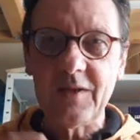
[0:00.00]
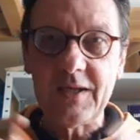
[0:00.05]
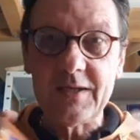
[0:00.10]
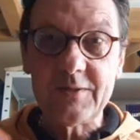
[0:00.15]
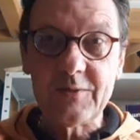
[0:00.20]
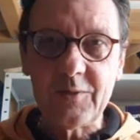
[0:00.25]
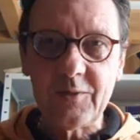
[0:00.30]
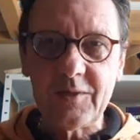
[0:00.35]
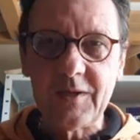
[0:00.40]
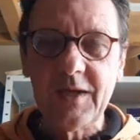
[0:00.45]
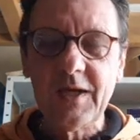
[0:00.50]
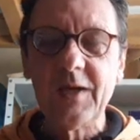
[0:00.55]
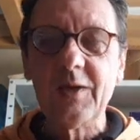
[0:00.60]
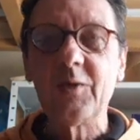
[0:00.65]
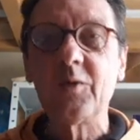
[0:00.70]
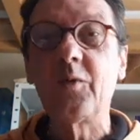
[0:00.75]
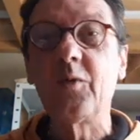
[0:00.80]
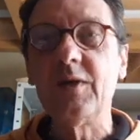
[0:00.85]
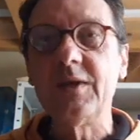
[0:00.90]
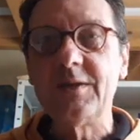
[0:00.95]
That's the
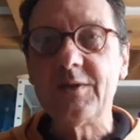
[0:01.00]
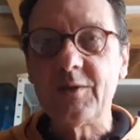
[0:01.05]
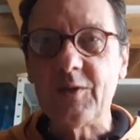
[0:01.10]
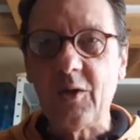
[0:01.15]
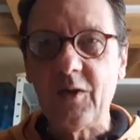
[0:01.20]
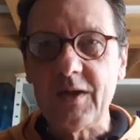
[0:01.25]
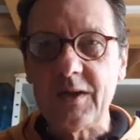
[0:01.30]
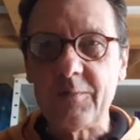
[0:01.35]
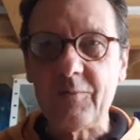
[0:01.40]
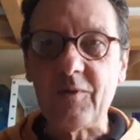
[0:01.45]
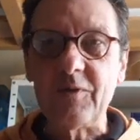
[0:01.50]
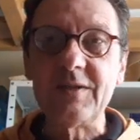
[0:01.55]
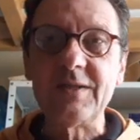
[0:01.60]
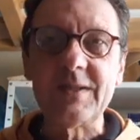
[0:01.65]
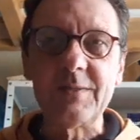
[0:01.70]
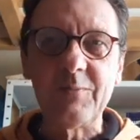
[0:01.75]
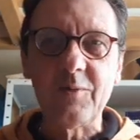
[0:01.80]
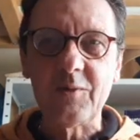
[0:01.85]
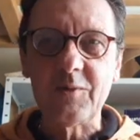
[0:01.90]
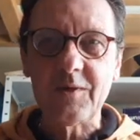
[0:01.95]
great Stoic
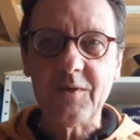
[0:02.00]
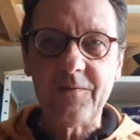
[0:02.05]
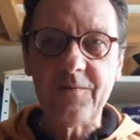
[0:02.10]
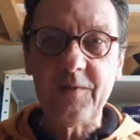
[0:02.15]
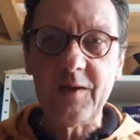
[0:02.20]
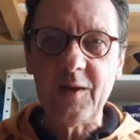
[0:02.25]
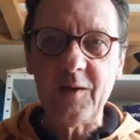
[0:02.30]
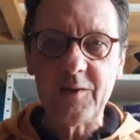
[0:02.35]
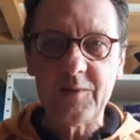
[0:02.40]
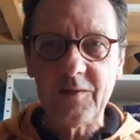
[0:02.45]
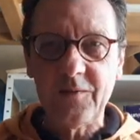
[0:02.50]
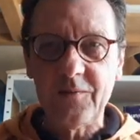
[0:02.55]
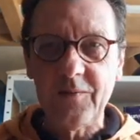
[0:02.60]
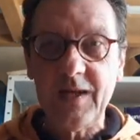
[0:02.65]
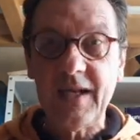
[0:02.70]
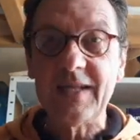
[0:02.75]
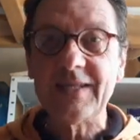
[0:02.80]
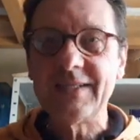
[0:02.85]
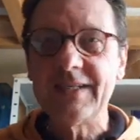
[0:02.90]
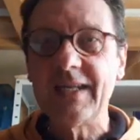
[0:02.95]
principles of
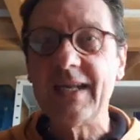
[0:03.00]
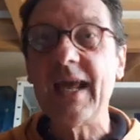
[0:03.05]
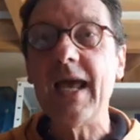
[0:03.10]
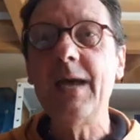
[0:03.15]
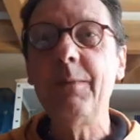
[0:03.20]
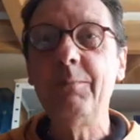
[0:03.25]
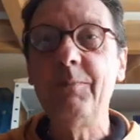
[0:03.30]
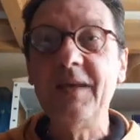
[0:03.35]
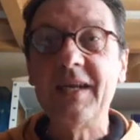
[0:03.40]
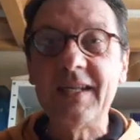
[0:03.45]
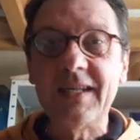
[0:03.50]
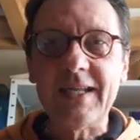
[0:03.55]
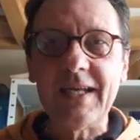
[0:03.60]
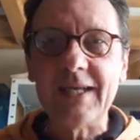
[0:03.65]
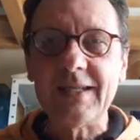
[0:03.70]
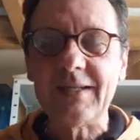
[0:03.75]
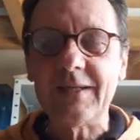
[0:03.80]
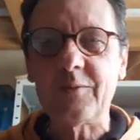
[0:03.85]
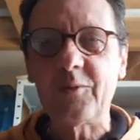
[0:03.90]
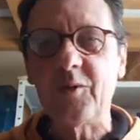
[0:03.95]
philosophy. That's in
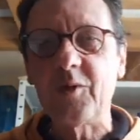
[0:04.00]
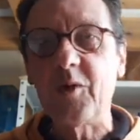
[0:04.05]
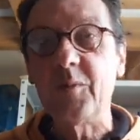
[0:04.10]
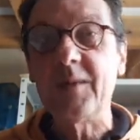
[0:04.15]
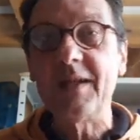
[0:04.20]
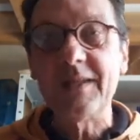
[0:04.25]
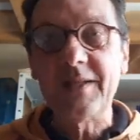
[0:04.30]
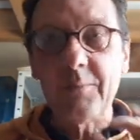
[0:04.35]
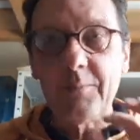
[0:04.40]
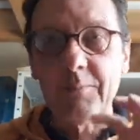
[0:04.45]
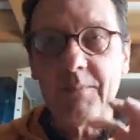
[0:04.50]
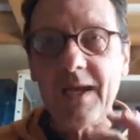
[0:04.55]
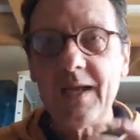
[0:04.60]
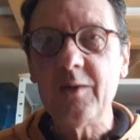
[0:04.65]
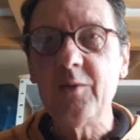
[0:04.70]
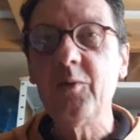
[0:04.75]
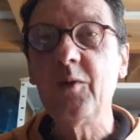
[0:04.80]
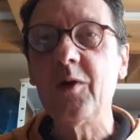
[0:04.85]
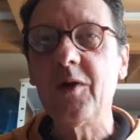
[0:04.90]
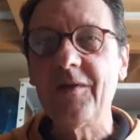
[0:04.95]
Epictet. I recommend the
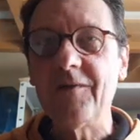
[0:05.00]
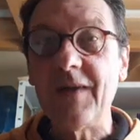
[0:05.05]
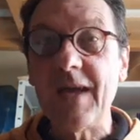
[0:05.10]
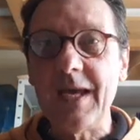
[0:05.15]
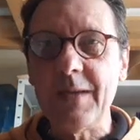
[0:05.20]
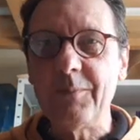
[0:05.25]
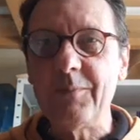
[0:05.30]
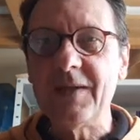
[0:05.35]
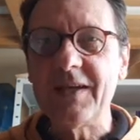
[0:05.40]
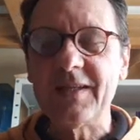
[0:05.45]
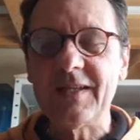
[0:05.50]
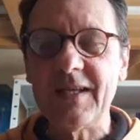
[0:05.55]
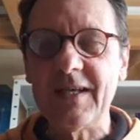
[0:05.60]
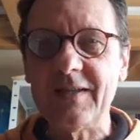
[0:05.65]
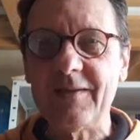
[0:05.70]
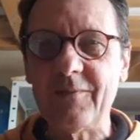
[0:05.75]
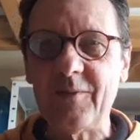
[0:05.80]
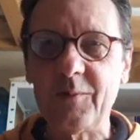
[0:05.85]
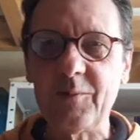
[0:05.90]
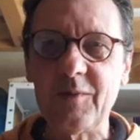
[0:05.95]
manual of
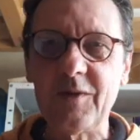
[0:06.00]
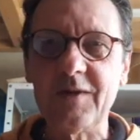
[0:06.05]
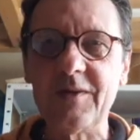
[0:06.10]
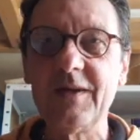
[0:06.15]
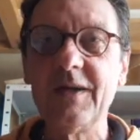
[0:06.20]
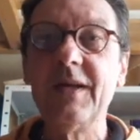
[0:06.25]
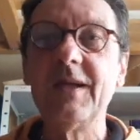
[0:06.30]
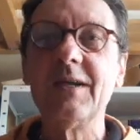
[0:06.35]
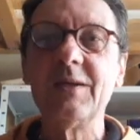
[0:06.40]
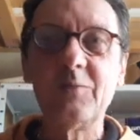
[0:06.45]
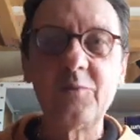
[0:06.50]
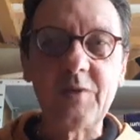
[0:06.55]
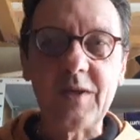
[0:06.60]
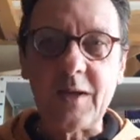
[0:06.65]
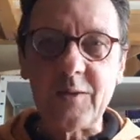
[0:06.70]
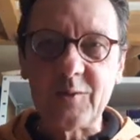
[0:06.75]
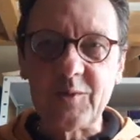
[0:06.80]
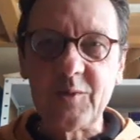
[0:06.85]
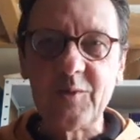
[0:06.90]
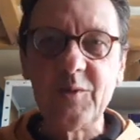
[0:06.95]
Epictet from the
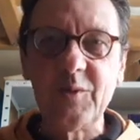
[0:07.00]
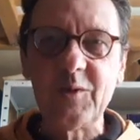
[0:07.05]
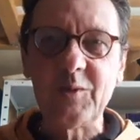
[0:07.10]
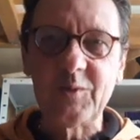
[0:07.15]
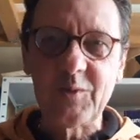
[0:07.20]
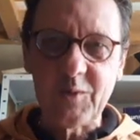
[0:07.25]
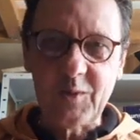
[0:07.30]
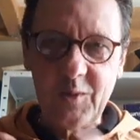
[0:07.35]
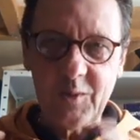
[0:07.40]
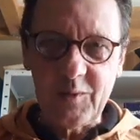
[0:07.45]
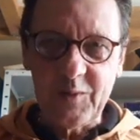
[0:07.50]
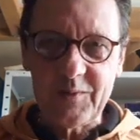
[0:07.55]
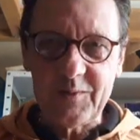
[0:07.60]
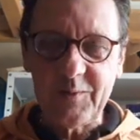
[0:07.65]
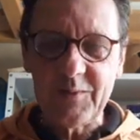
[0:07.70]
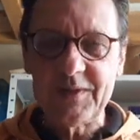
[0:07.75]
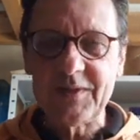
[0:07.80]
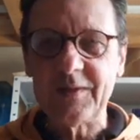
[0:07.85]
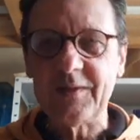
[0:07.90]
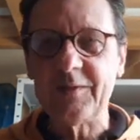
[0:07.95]
2000 years ago. It
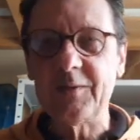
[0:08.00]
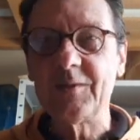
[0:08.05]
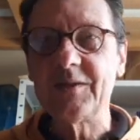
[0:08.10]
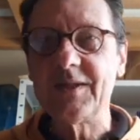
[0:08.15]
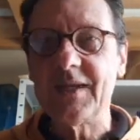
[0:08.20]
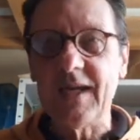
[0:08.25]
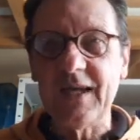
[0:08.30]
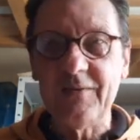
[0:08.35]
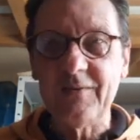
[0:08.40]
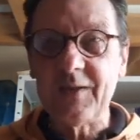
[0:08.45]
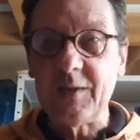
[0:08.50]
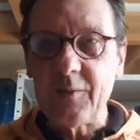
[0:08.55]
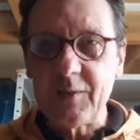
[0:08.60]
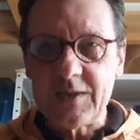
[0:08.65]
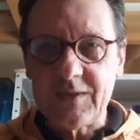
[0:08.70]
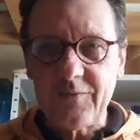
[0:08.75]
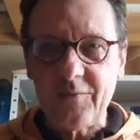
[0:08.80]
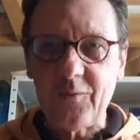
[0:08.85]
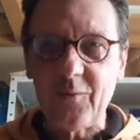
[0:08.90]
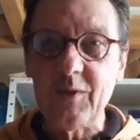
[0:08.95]
was a slave that
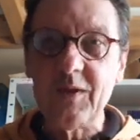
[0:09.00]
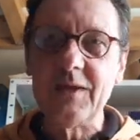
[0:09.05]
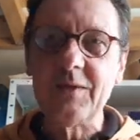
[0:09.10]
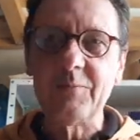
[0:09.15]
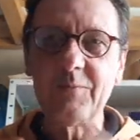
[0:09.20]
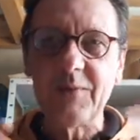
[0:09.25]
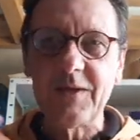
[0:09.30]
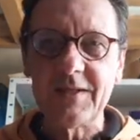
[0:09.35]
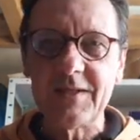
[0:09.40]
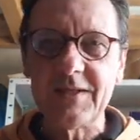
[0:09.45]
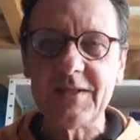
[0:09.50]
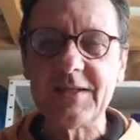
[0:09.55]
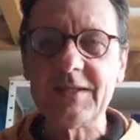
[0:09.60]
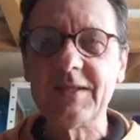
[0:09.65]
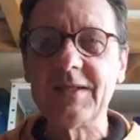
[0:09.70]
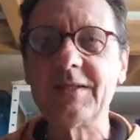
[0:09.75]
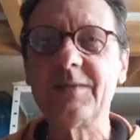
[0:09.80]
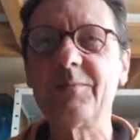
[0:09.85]
was freed. This